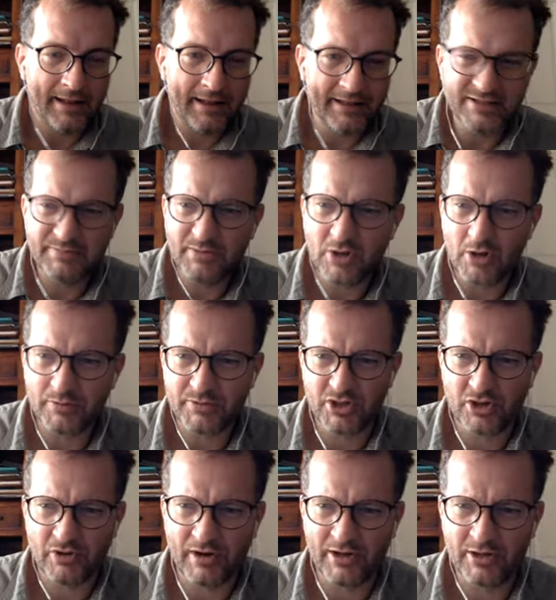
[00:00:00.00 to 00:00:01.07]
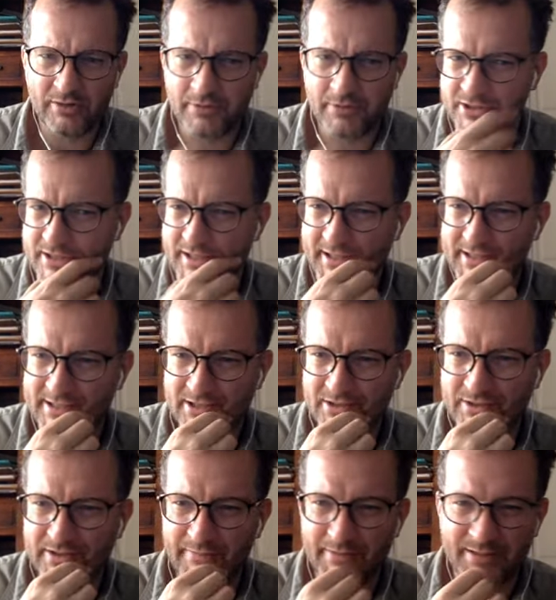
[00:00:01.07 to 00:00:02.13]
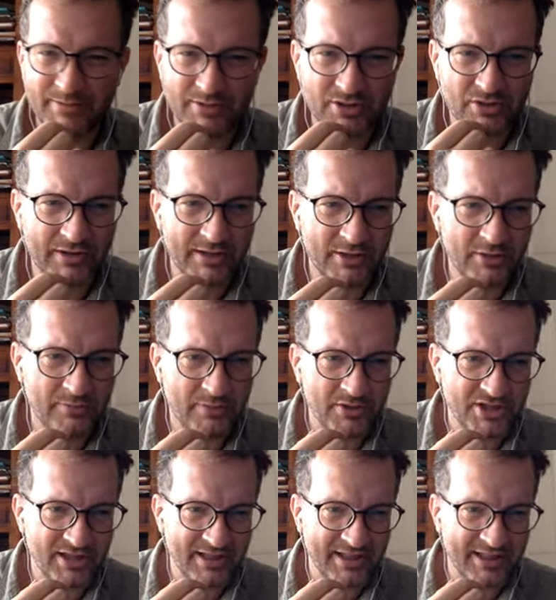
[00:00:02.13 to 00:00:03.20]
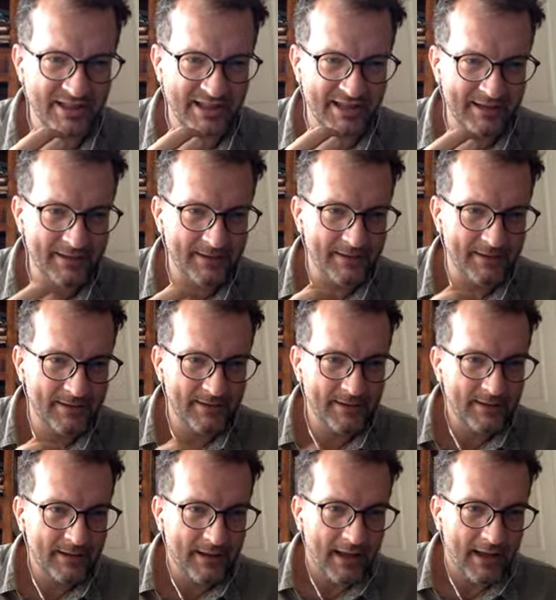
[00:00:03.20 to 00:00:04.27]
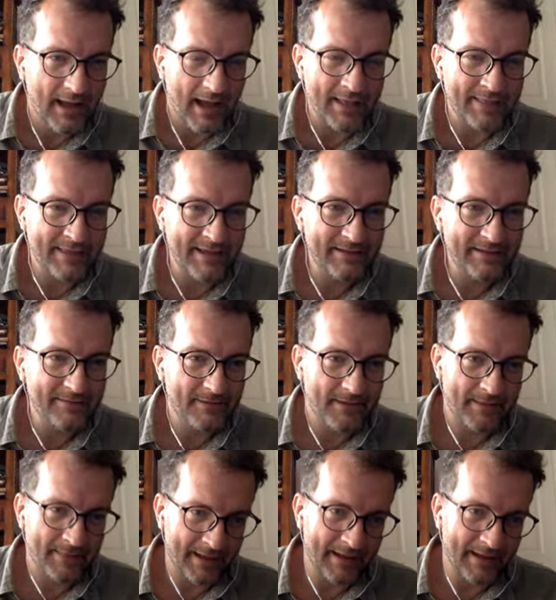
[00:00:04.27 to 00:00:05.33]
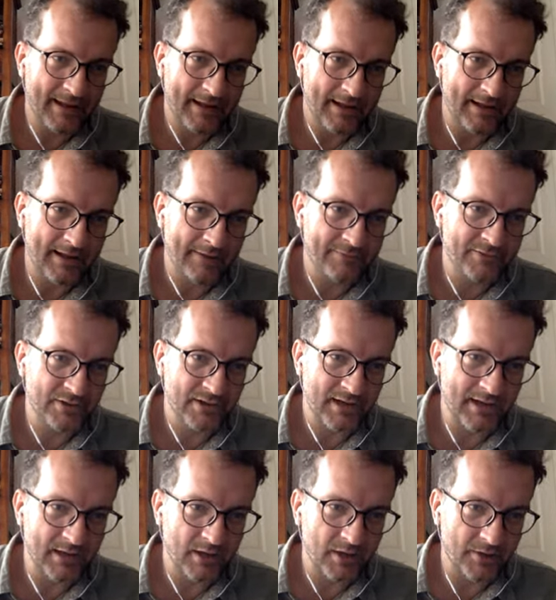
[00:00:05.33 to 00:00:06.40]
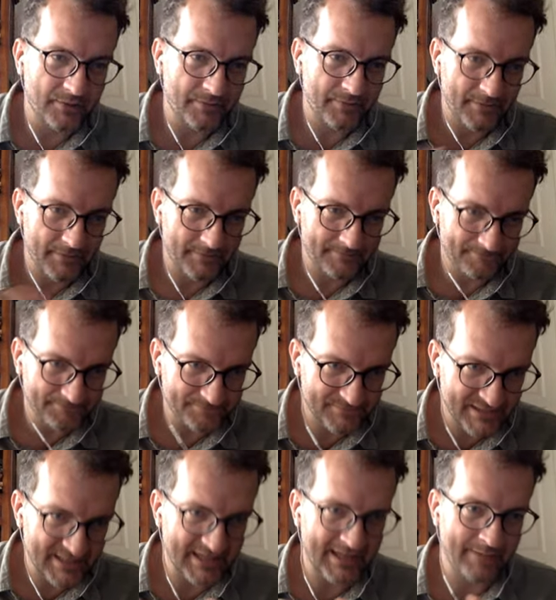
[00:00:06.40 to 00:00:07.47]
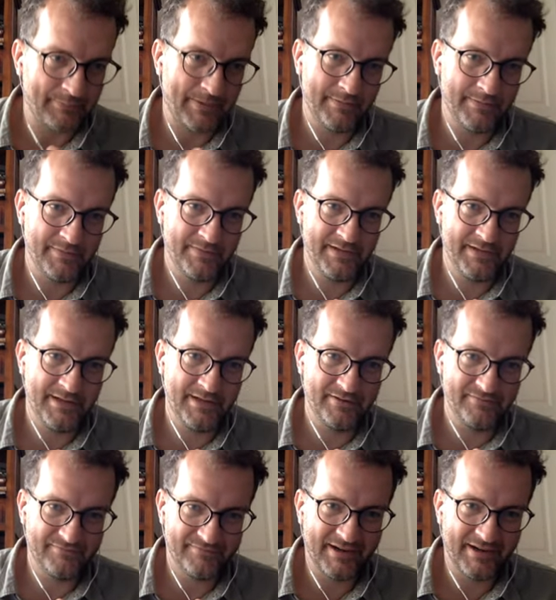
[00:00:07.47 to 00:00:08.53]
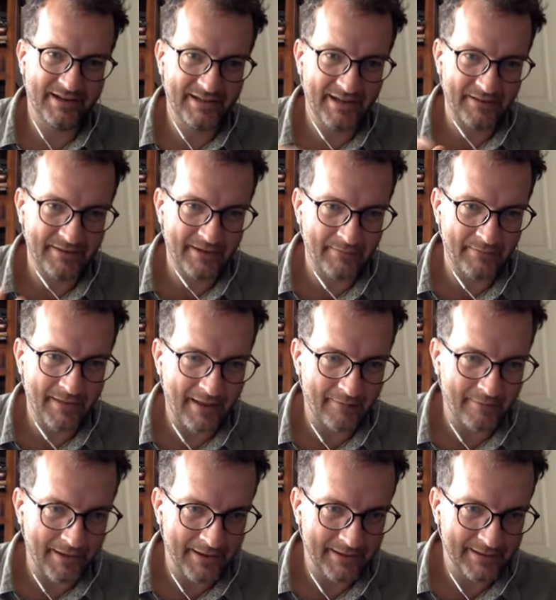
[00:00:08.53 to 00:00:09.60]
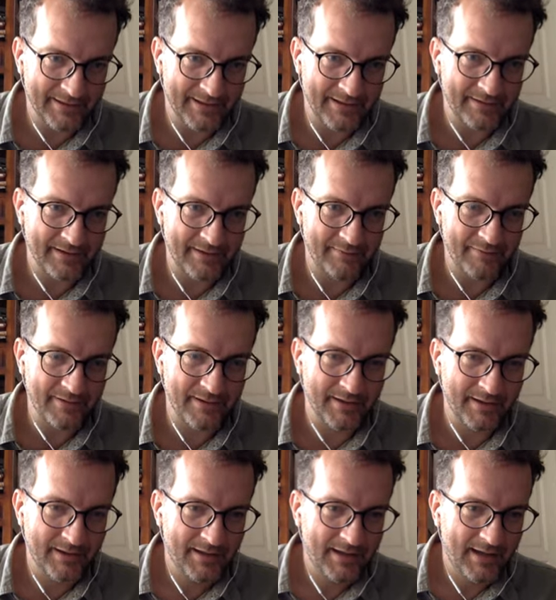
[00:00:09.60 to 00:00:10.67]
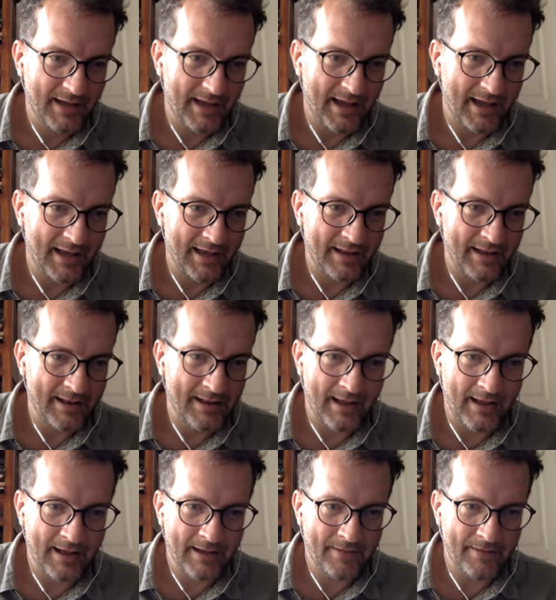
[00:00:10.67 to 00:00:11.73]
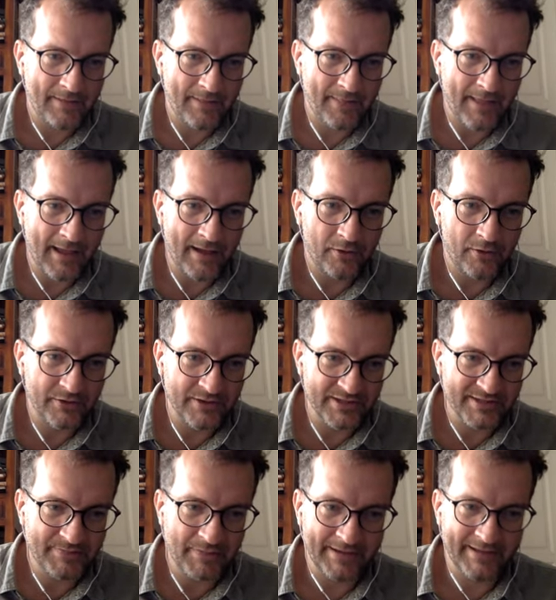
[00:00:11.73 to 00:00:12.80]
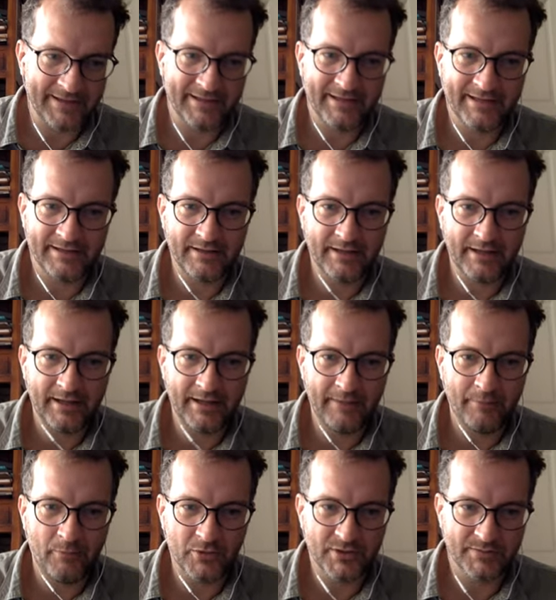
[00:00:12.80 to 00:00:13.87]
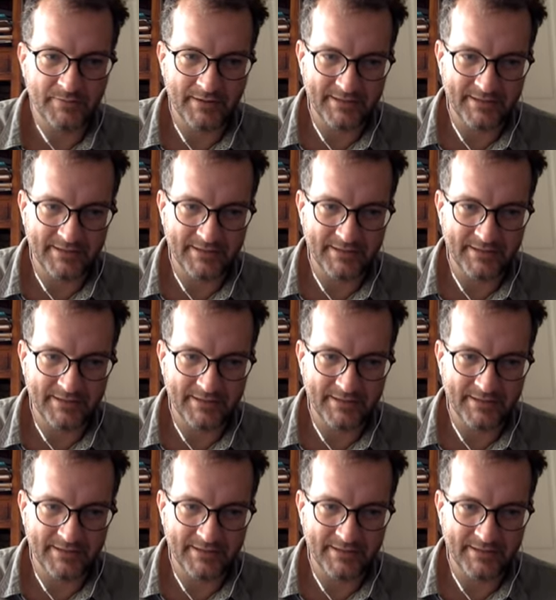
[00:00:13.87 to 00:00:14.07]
gives me an option to create a new project there. So am I supposed to create a new project then? And then I have to like select payment video. Right, yeah, now I'm there. Yeah, now I'm there. And now this button here imports my